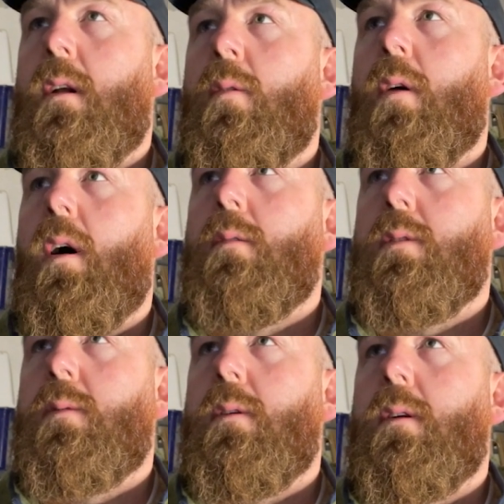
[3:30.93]
the local
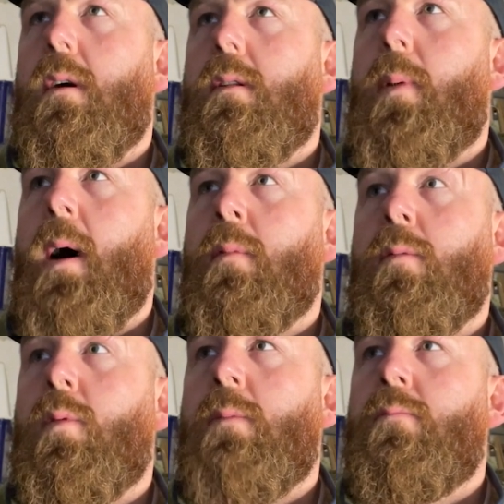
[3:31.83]
highways
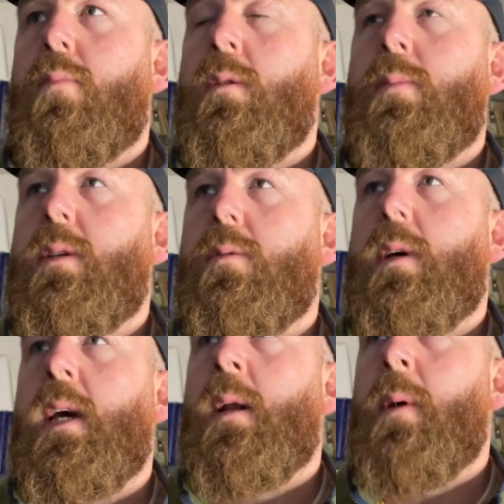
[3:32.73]
department wouldn't be too
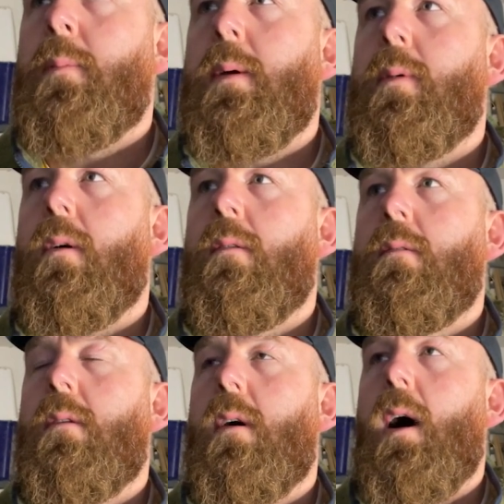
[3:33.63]
keen about people
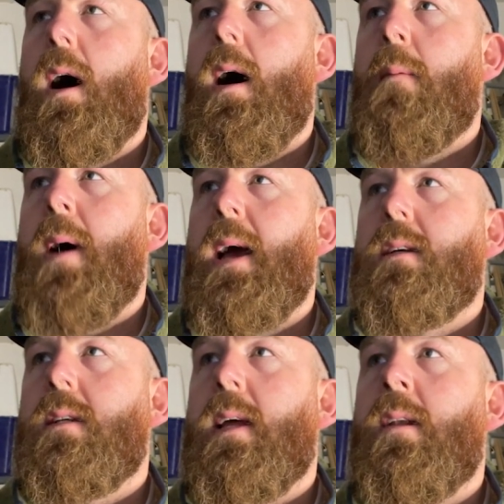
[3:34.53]

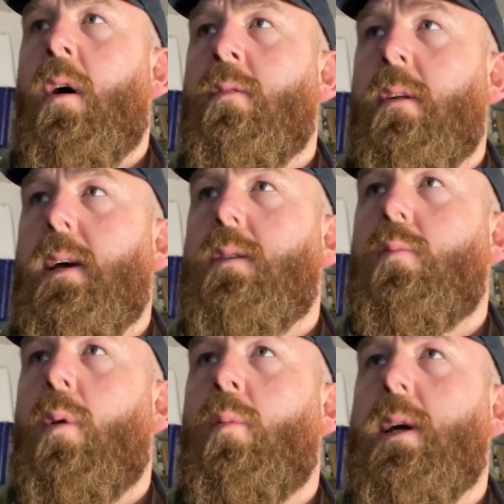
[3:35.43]
exiting onto this
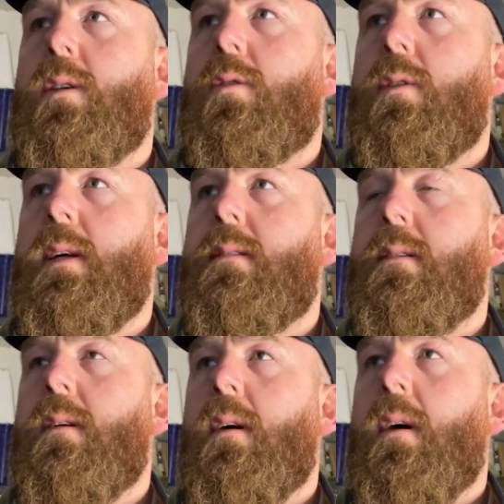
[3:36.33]
one-way street.
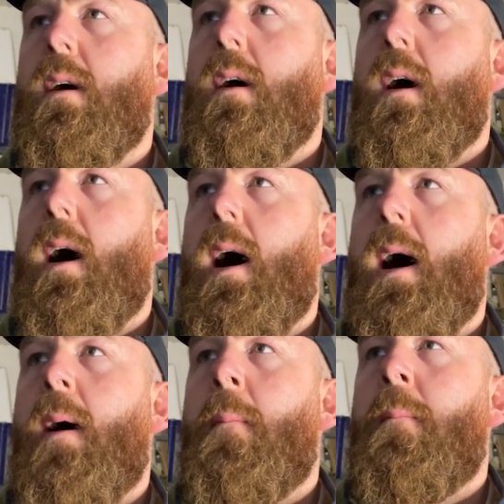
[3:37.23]

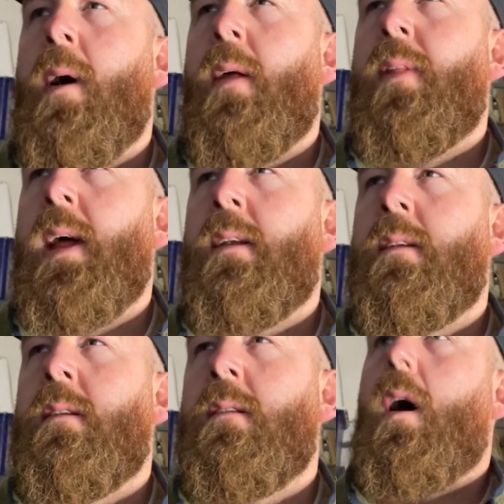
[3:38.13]
And
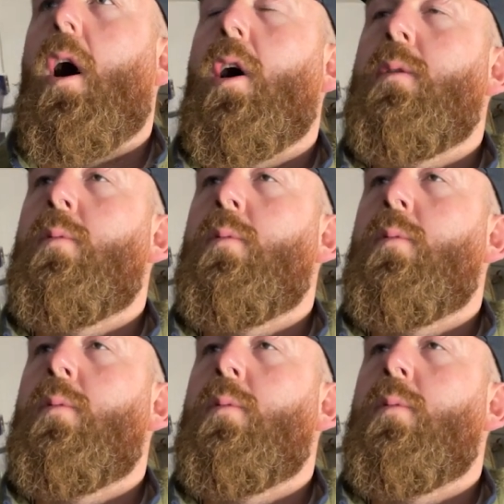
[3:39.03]
then I